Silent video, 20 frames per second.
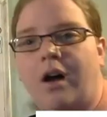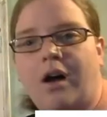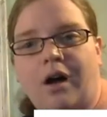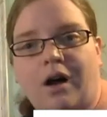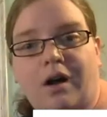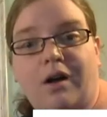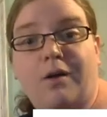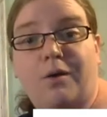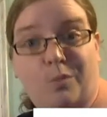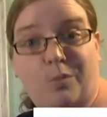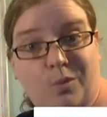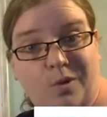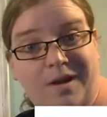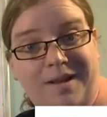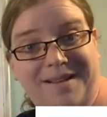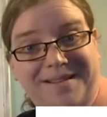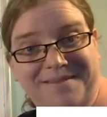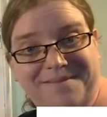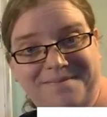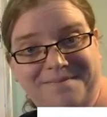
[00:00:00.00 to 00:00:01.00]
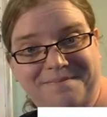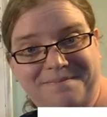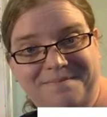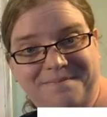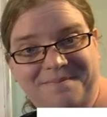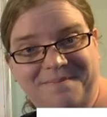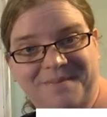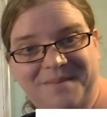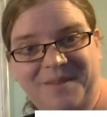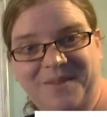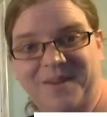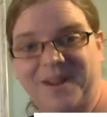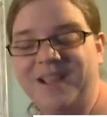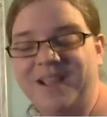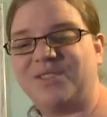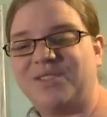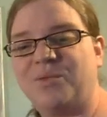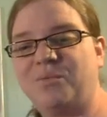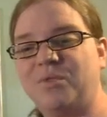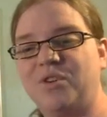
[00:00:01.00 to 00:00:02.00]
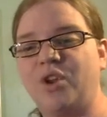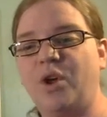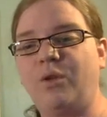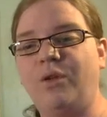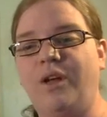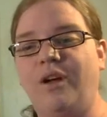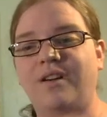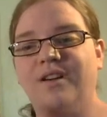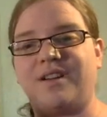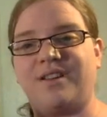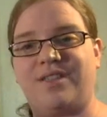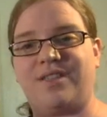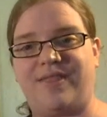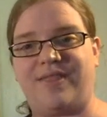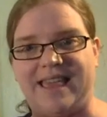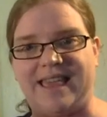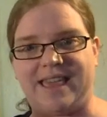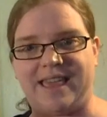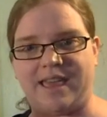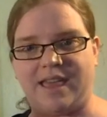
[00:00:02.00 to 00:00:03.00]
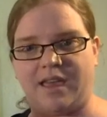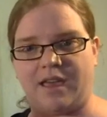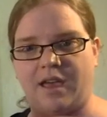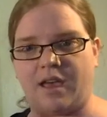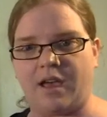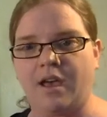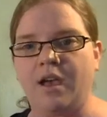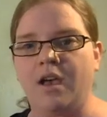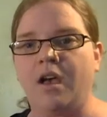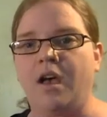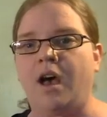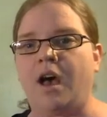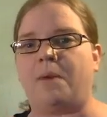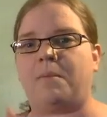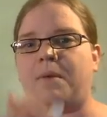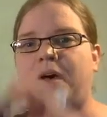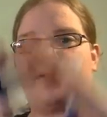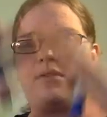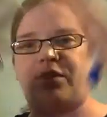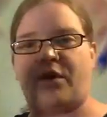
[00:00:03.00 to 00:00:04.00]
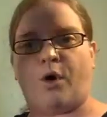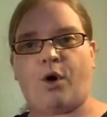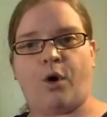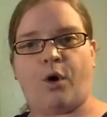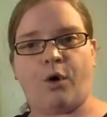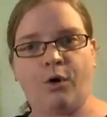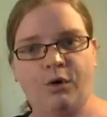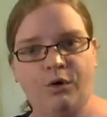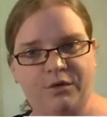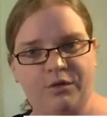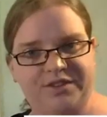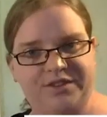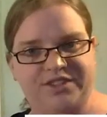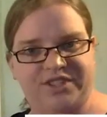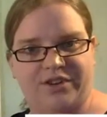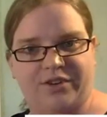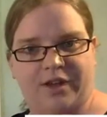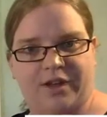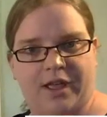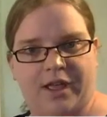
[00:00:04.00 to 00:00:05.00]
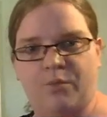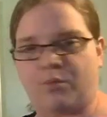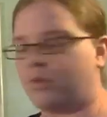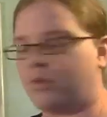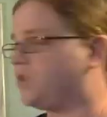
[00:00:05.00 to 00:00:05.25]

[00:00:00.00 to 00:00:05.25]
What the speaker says: R1, right? So we're no longer thinking about the whole circuit, we're